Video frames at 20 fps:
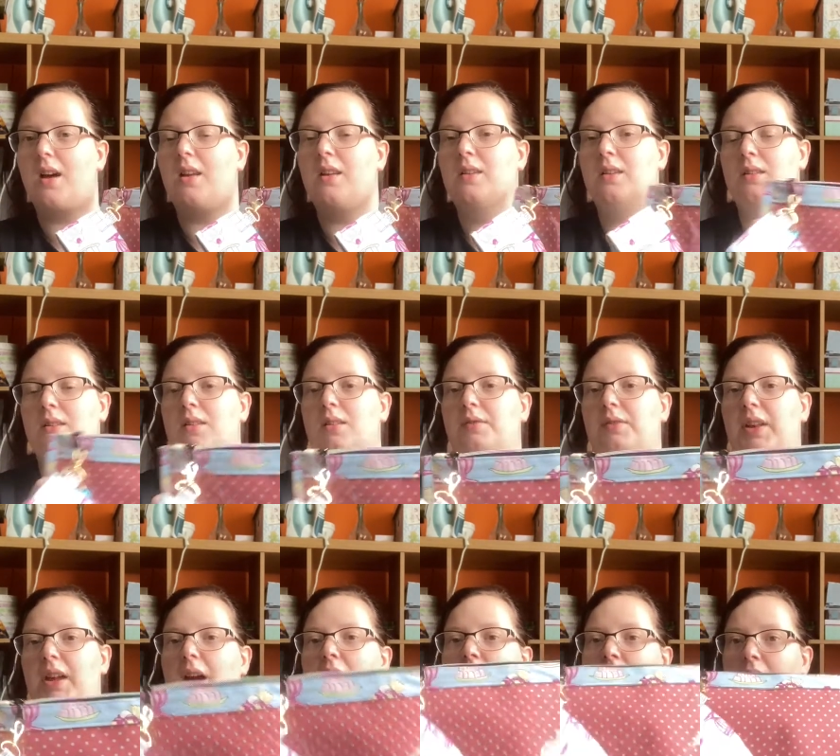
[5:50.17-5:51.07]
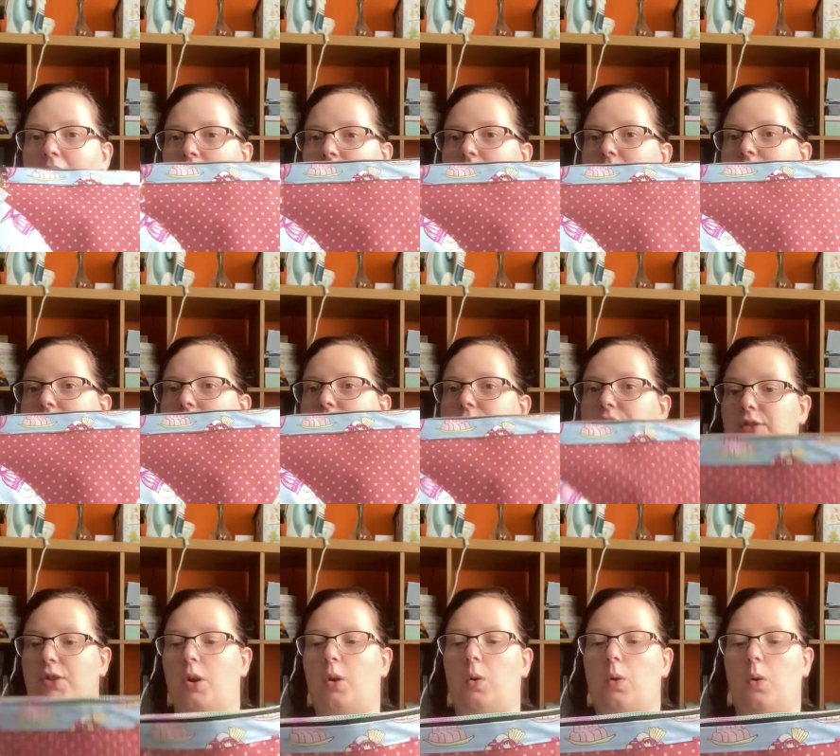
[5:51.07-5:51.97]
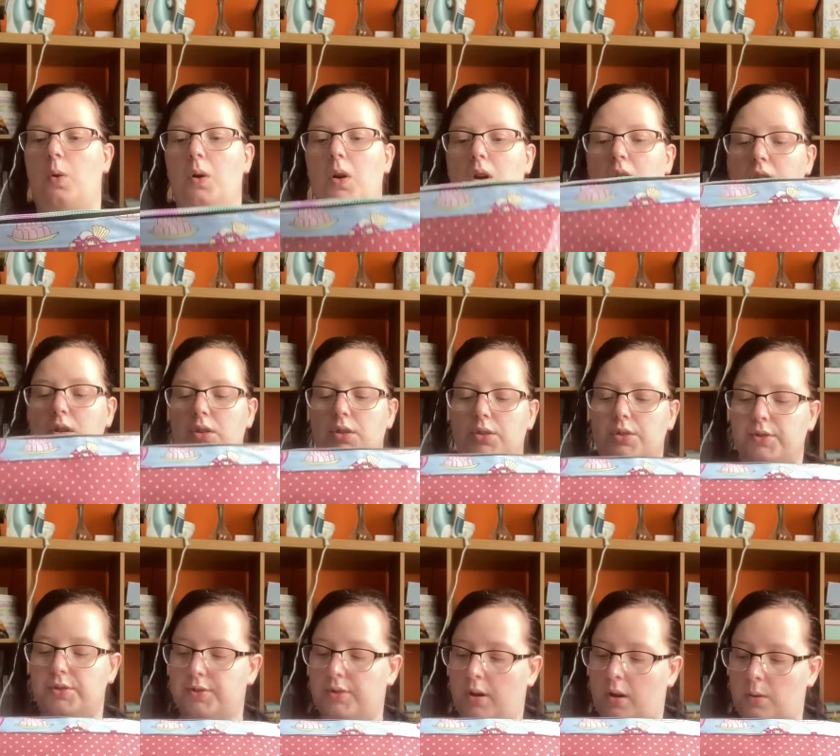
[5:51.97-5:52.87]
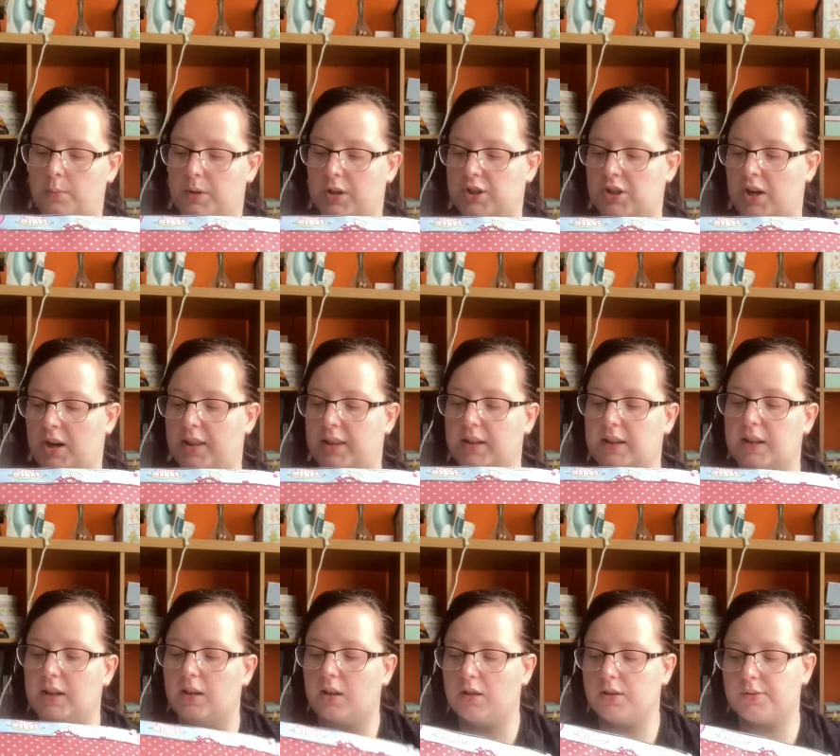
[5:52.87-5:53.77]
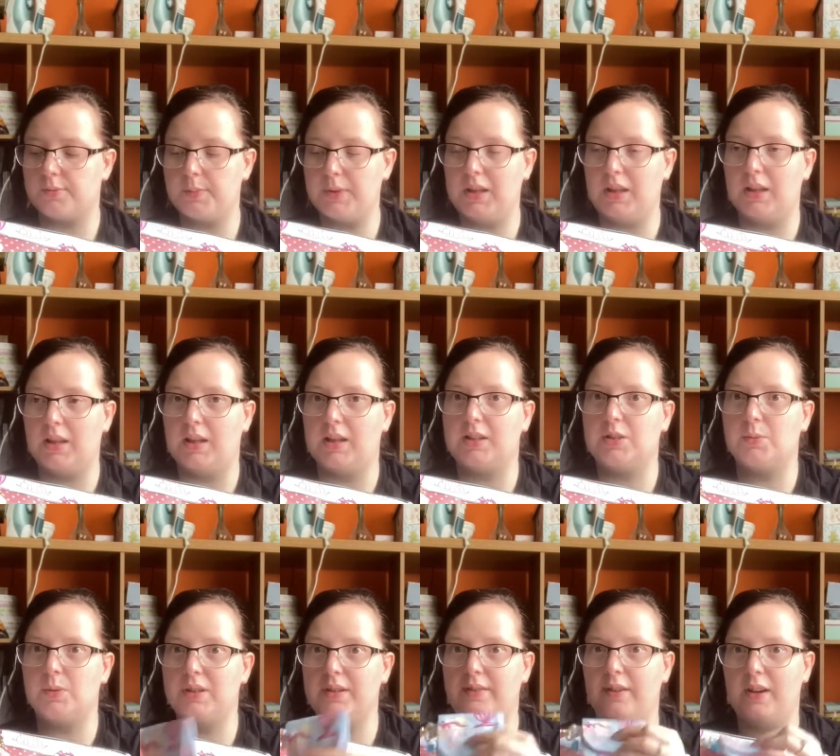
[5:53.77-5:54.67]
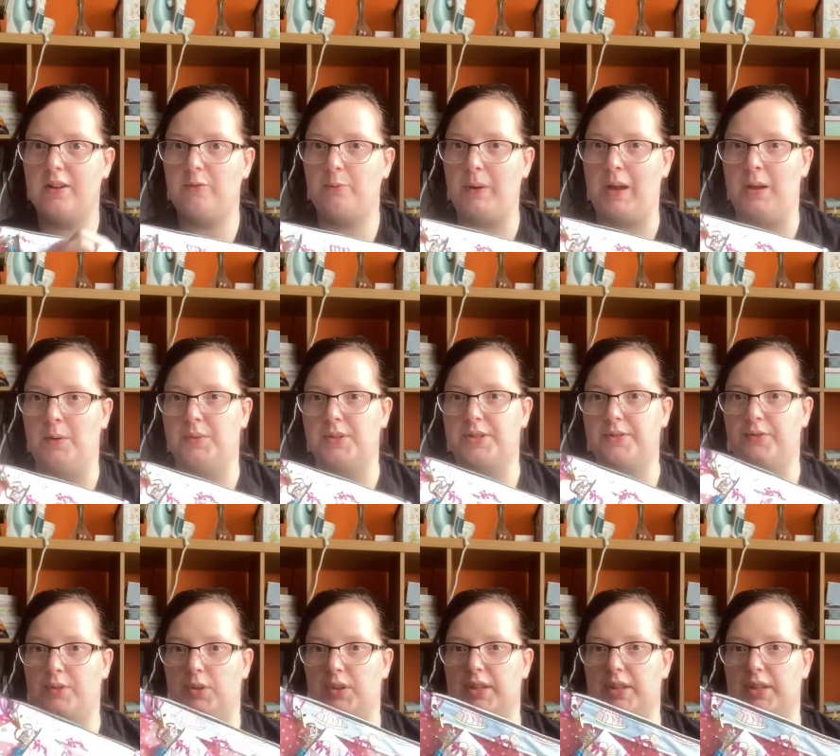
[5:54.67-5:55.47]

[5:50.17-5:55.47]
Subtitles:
lovely and I love it so much. And I think it cost me like £25 for the